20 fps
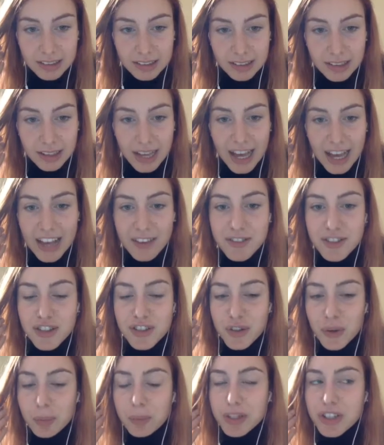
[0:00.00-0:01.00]
I have
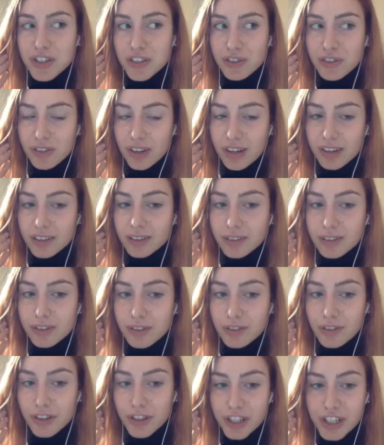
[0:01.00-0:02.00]
so much fun
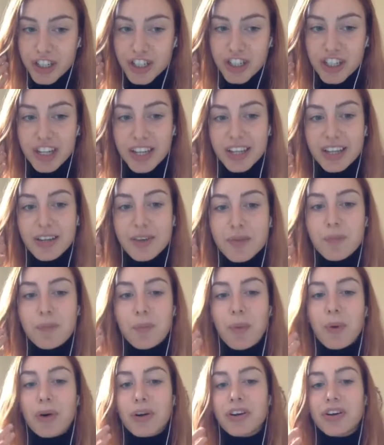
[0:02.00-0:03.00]
furnishing
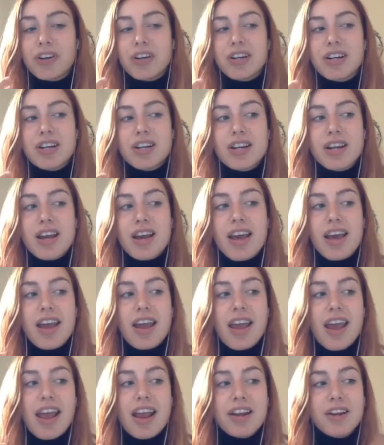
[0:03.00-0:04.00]
modern
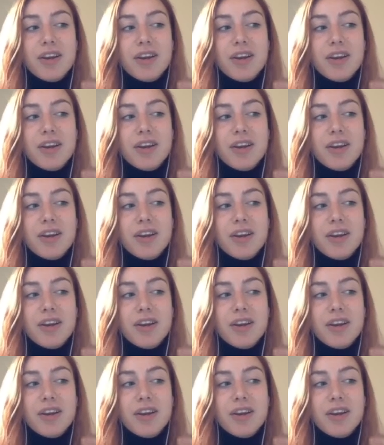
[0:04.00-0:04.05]
and